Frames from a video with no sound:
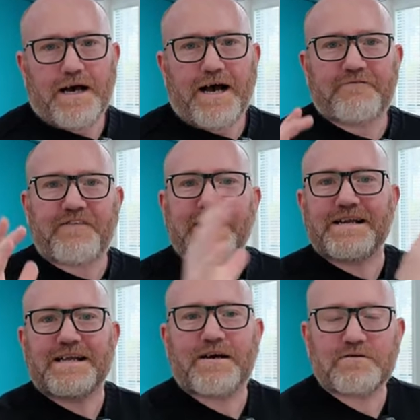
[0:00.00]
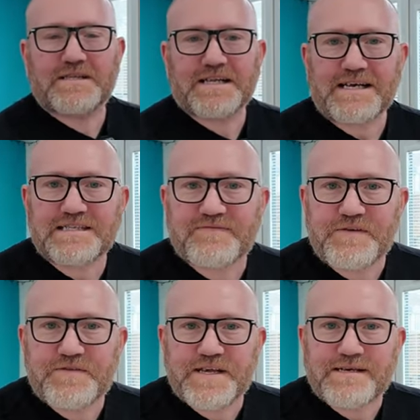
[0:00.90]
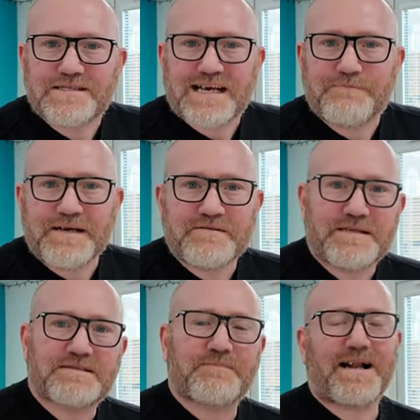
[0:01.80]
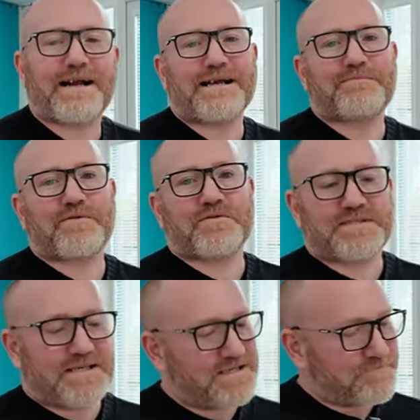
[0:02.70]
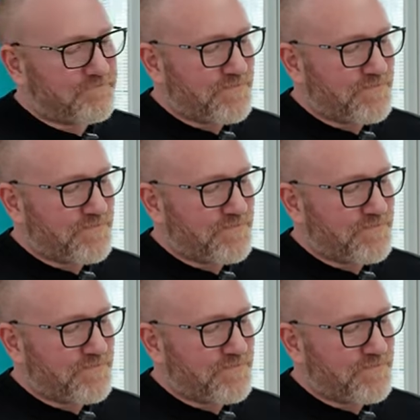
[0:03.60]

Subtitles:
And finally, on to the last few things about this planning process.